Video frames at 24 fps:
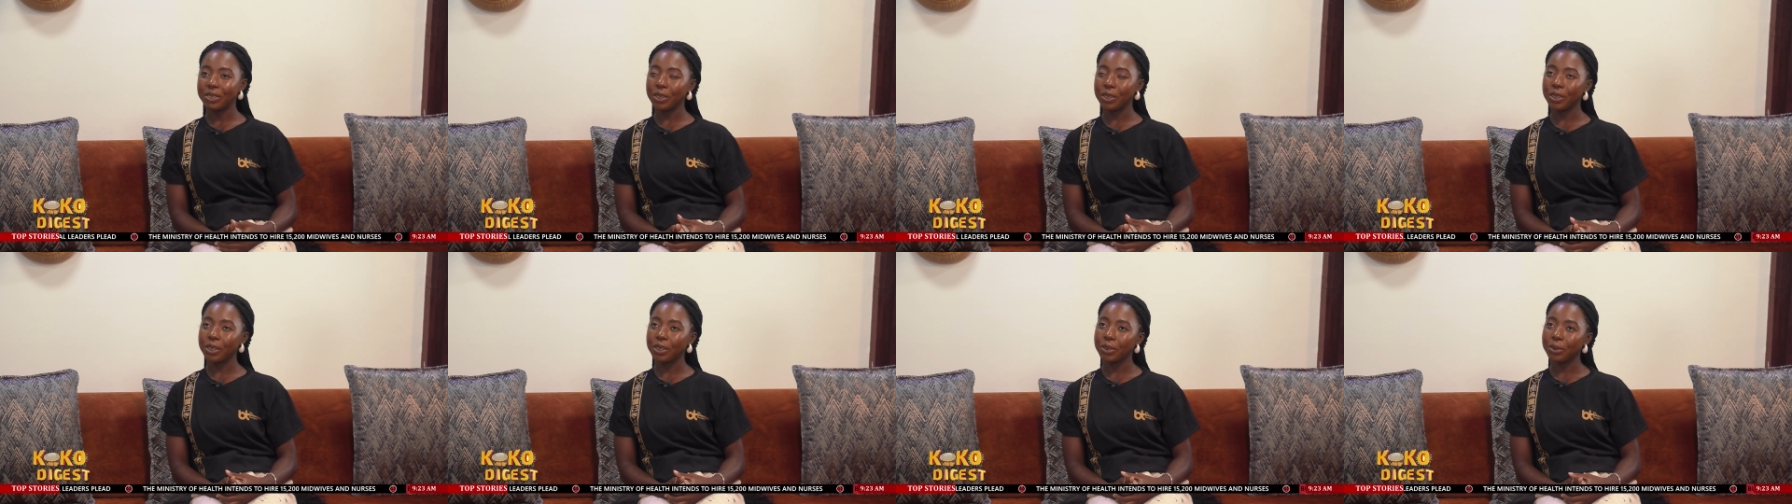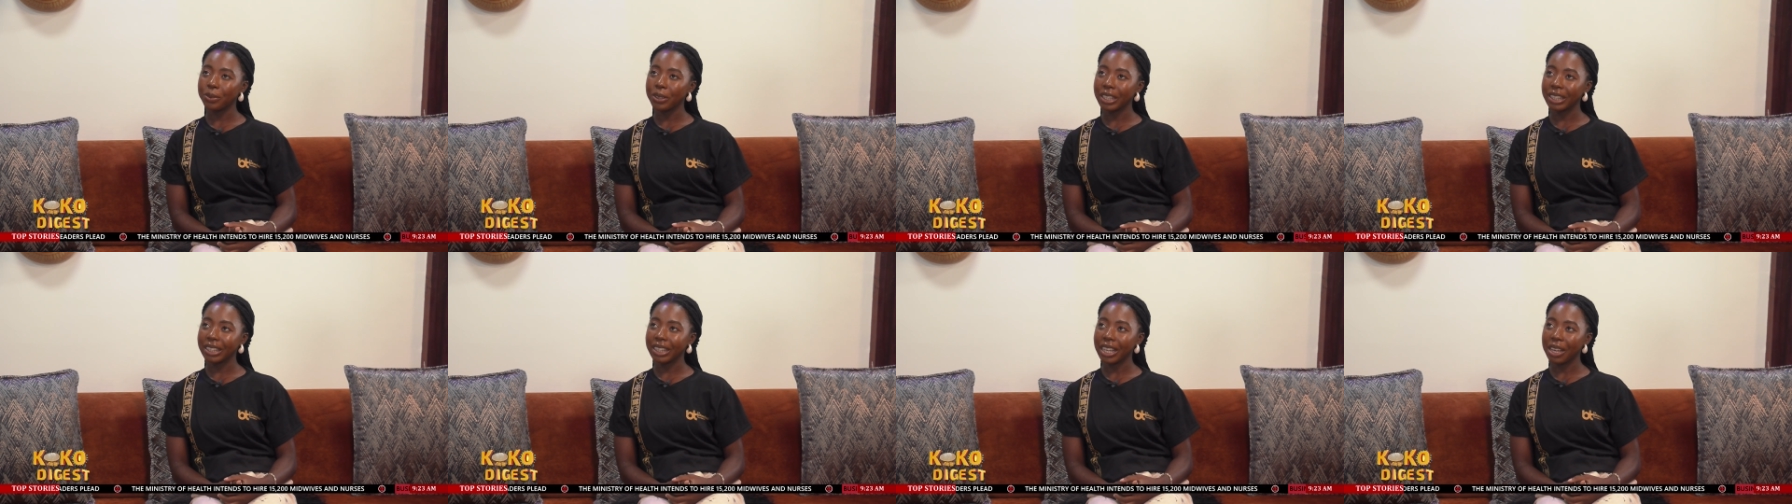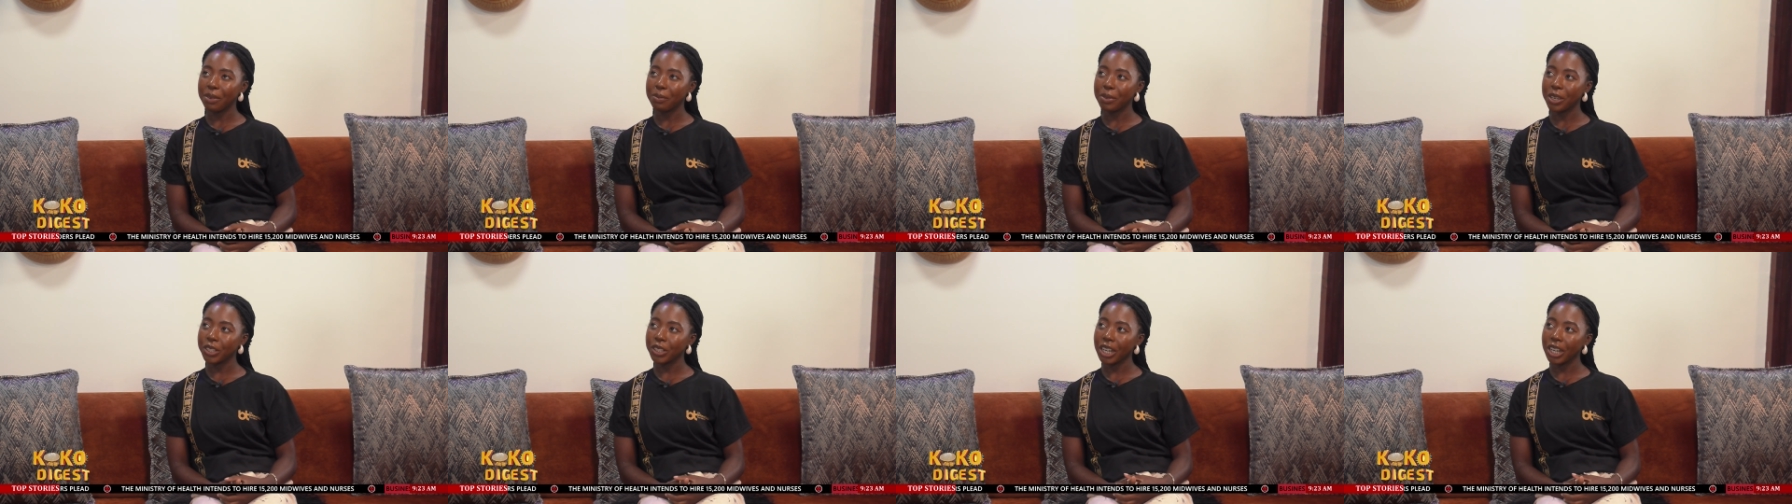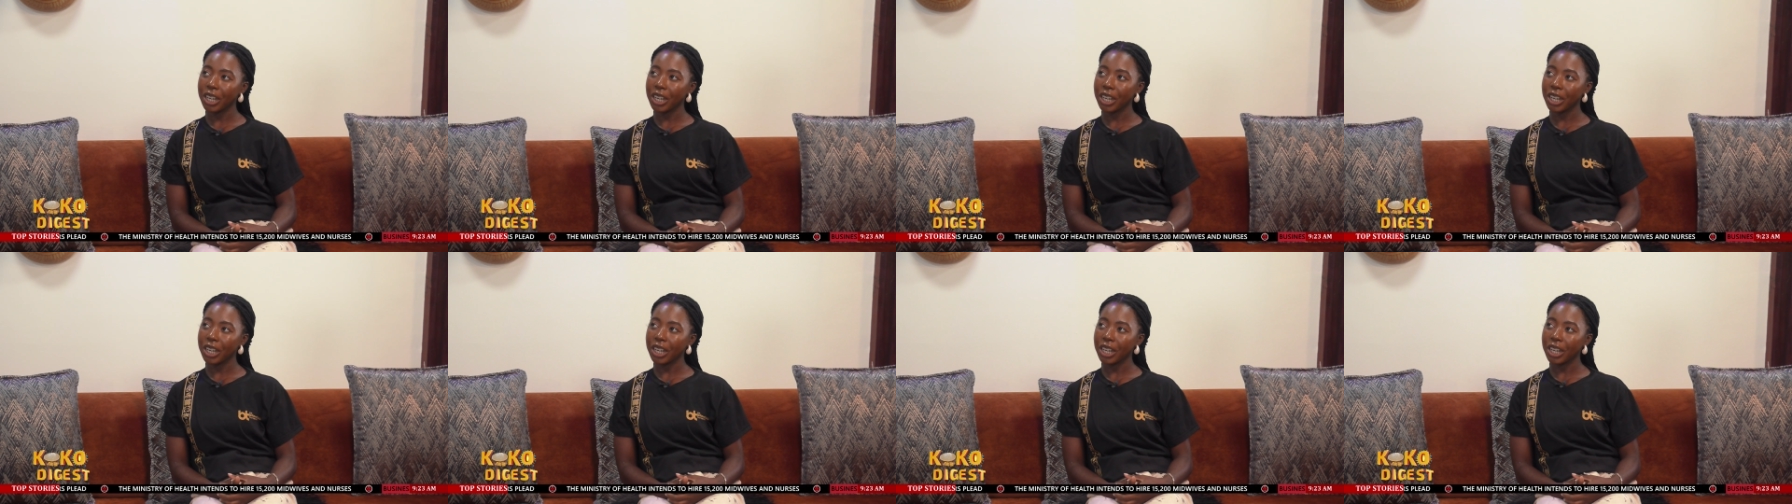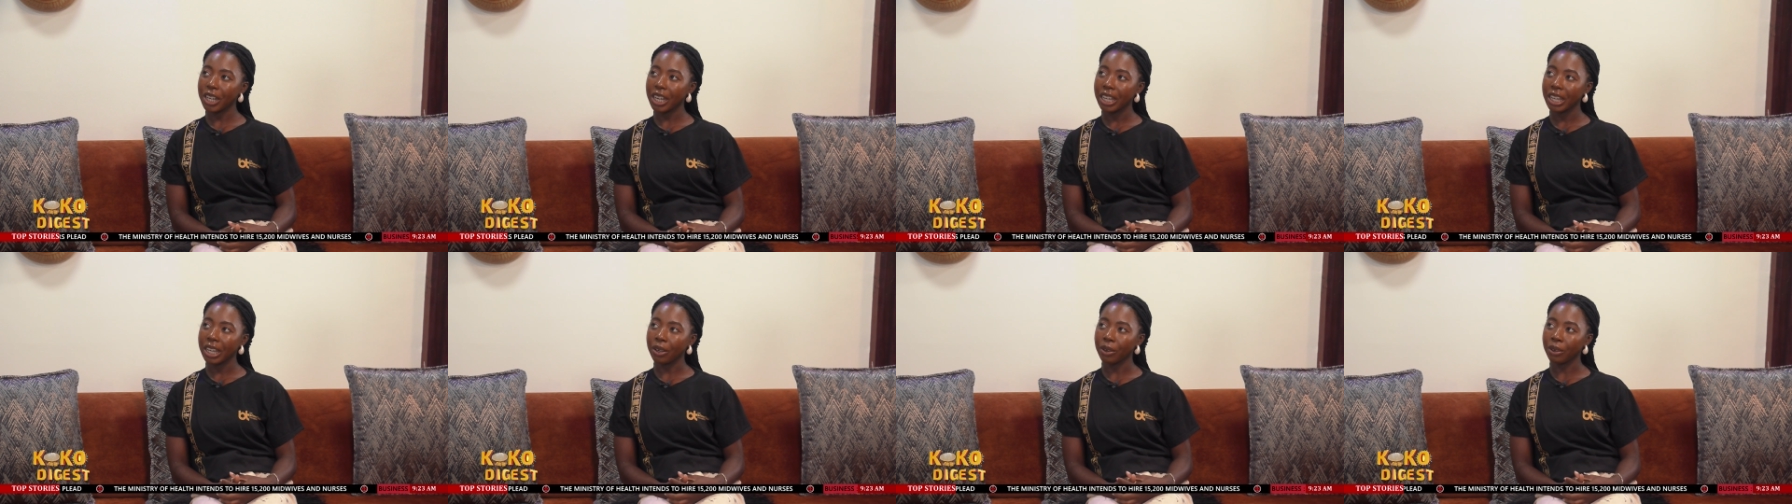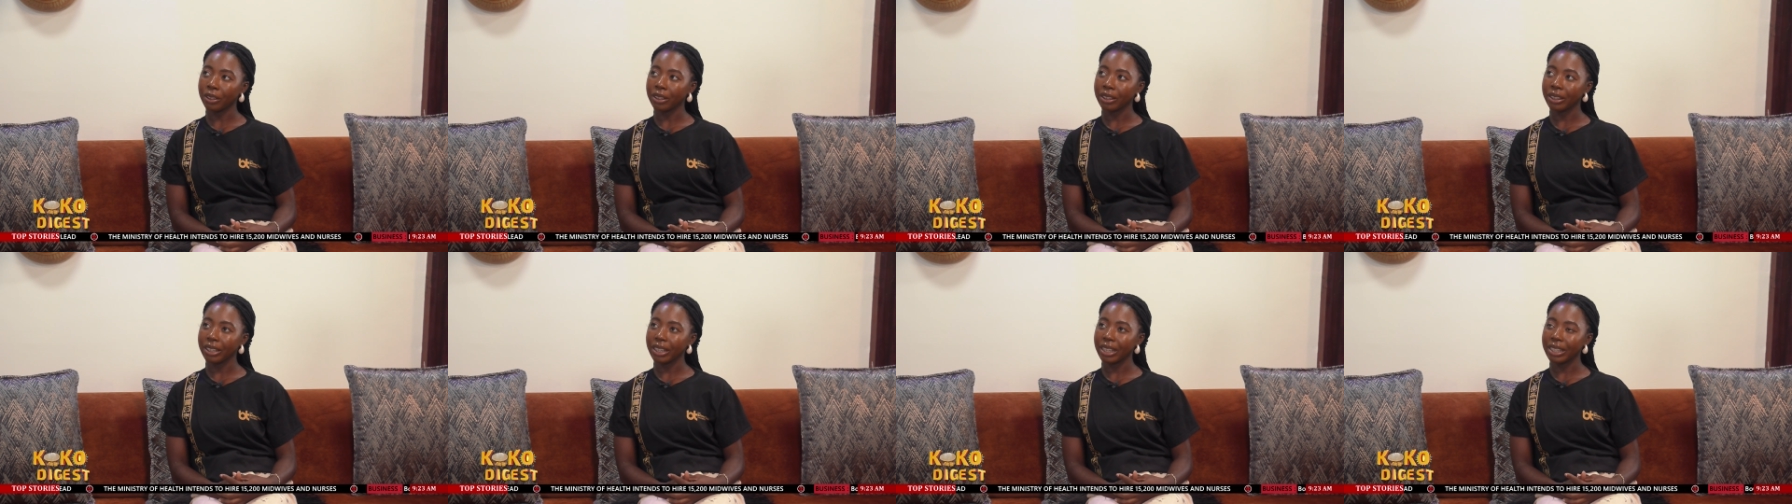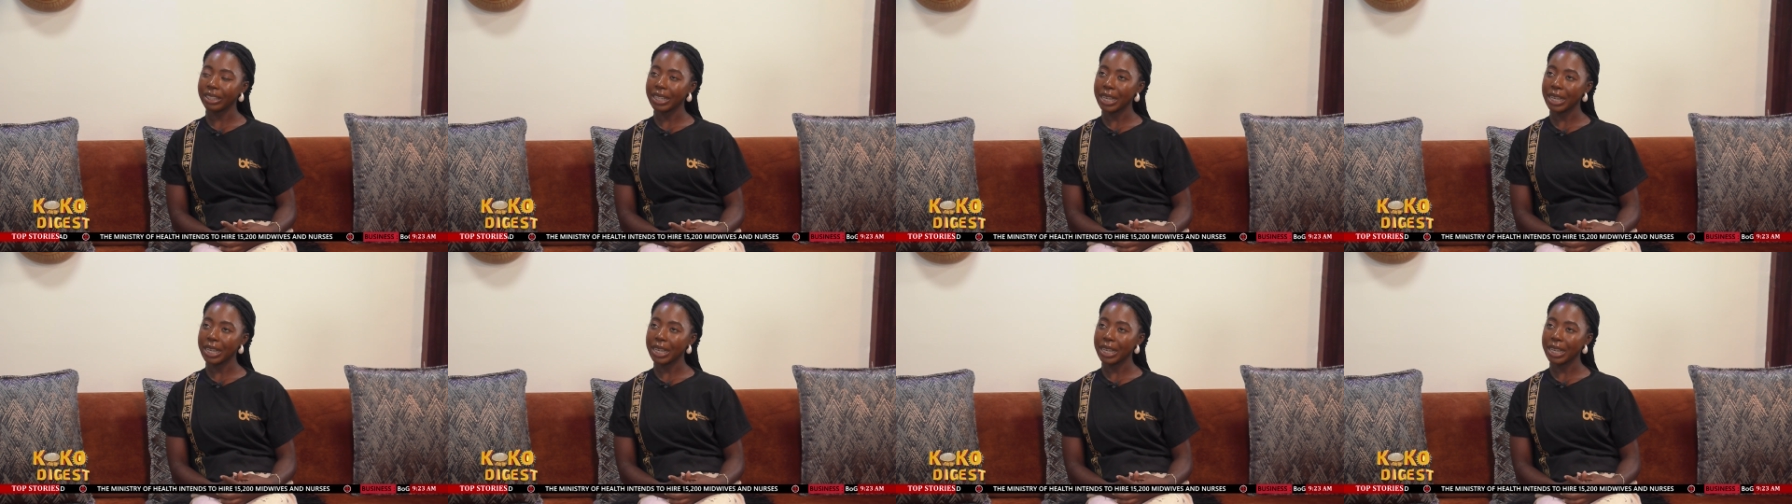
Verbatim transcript: So with the menstrual health,